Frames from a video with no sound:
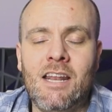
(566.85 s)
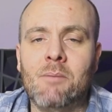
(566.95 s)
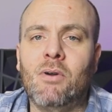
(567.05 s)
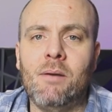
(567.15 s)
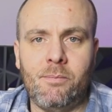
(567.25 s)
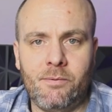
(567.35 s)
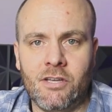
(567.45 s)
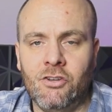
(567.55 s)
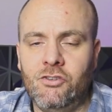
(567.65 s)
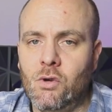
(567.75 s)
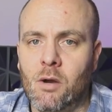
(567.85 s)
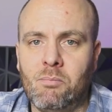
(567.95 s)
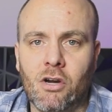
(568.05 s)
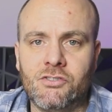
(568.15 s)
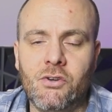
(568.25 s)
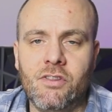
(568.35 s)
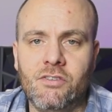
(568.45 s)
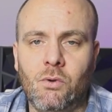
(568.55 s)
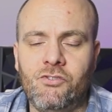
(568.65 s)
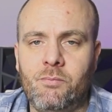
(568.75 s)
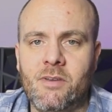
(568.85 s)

And I'm probably gonna do a part two to this one just